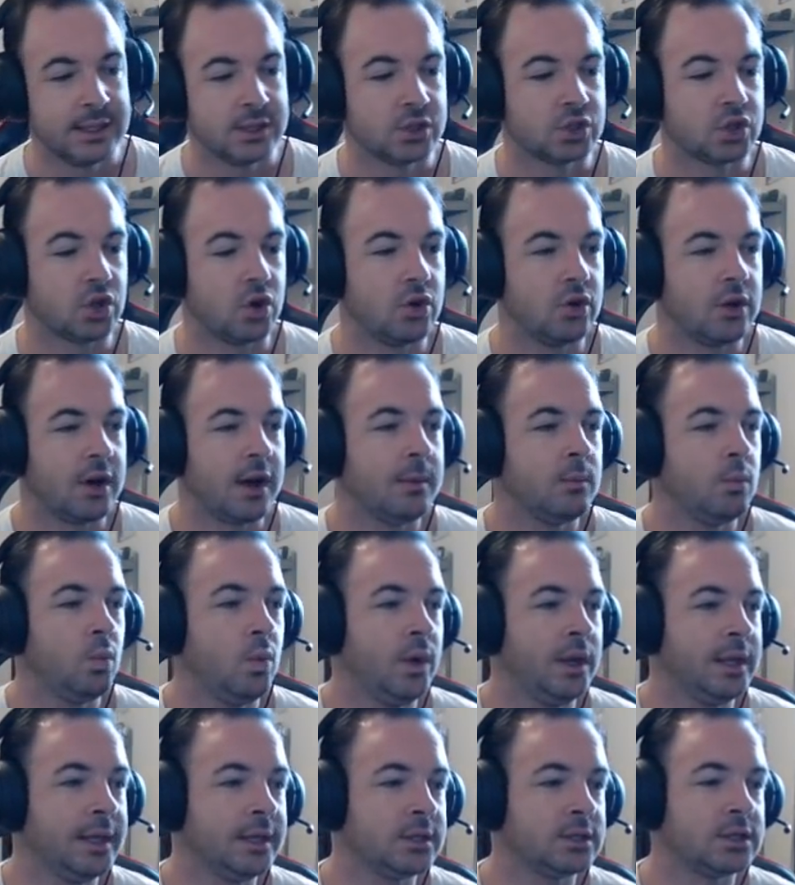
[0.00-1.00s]
So I'm
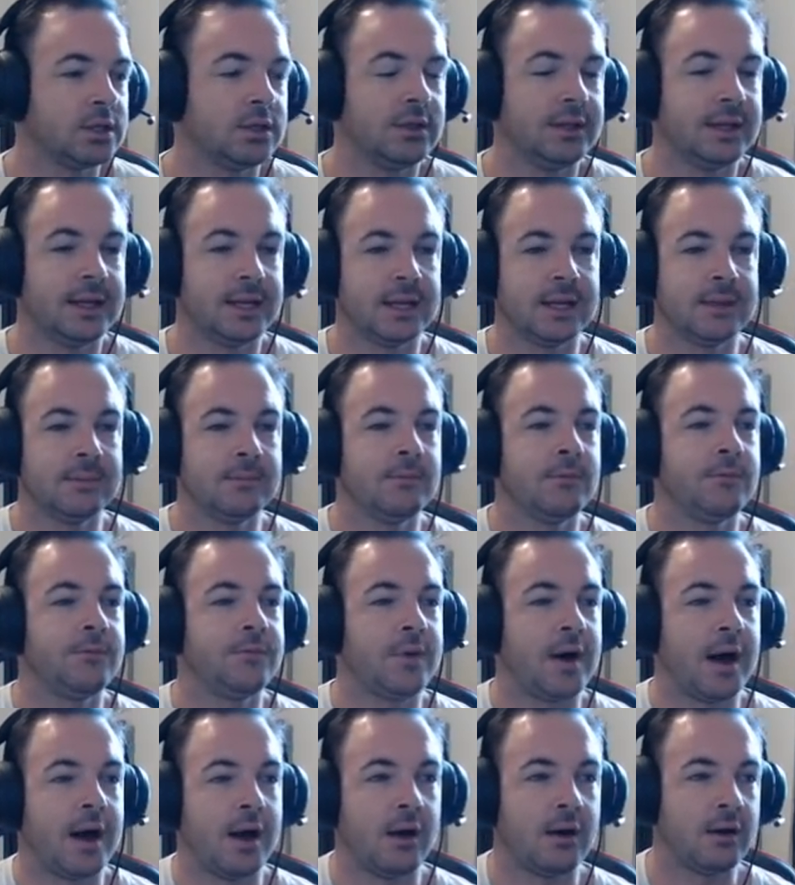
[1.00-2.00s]
willing to let him
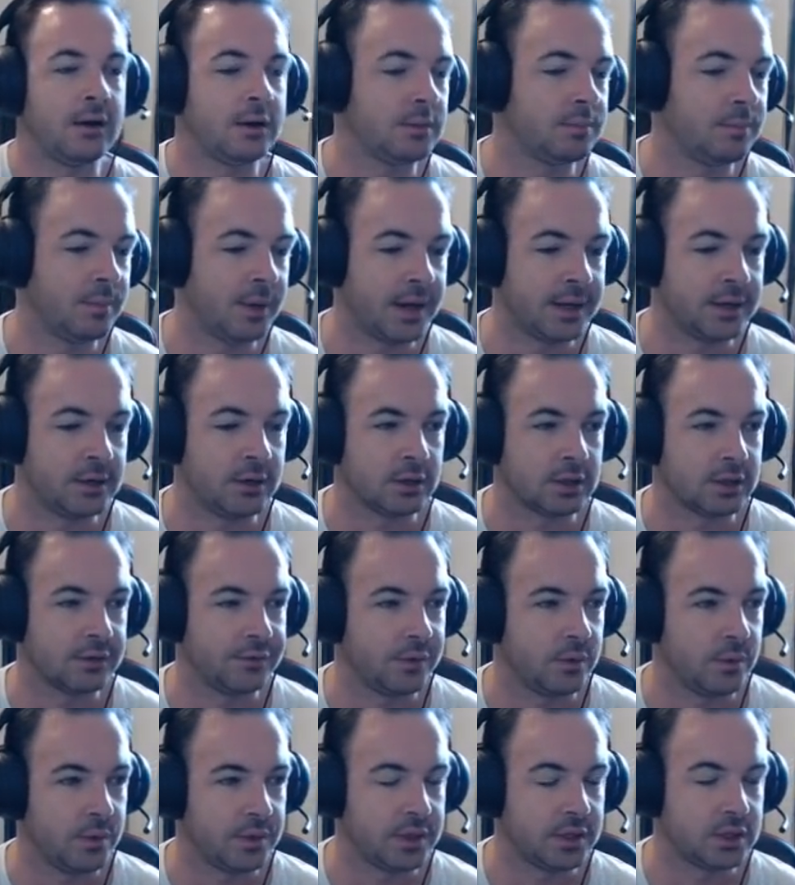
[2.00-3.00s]
fire at my
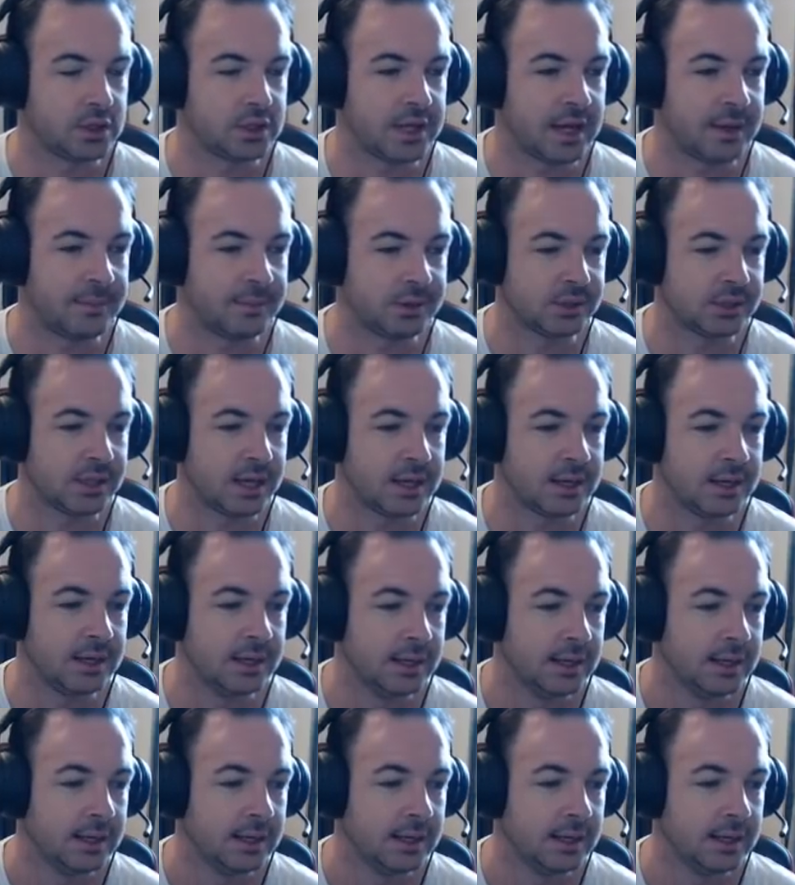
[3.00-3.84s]
Noctifer with this Jambazan.